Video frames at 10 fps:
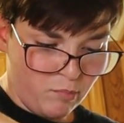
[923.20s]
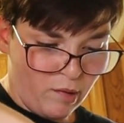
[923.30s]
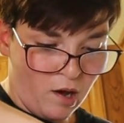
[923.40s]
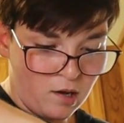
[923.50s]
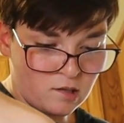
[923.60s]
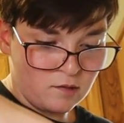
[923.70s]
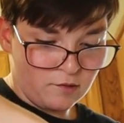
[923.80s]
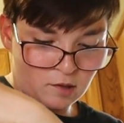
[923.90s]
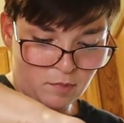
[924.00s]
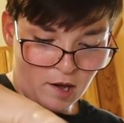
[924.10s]
box
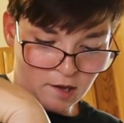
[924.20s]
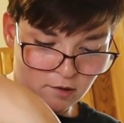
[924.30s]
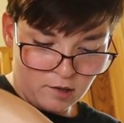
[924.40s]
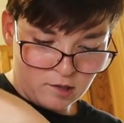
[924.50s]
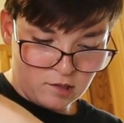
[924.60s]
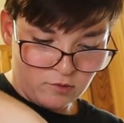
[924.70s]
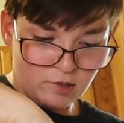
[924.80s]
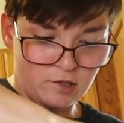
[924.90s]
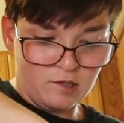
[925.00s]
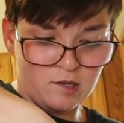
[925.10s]
for the pie crust, so
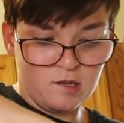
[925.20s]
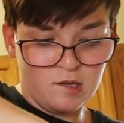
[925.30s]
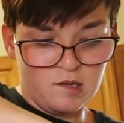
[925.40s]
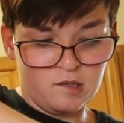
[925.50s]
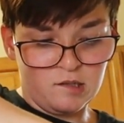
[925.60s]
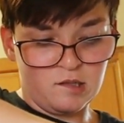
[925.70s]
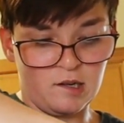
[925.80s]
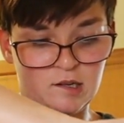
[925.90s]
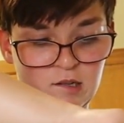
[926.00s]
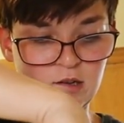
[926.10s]
I just
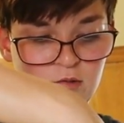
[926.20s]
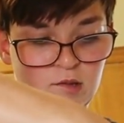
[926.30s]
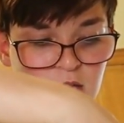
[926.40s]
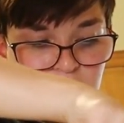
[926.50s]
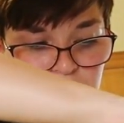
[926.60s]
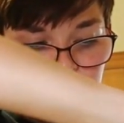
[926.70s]
decided to go with it.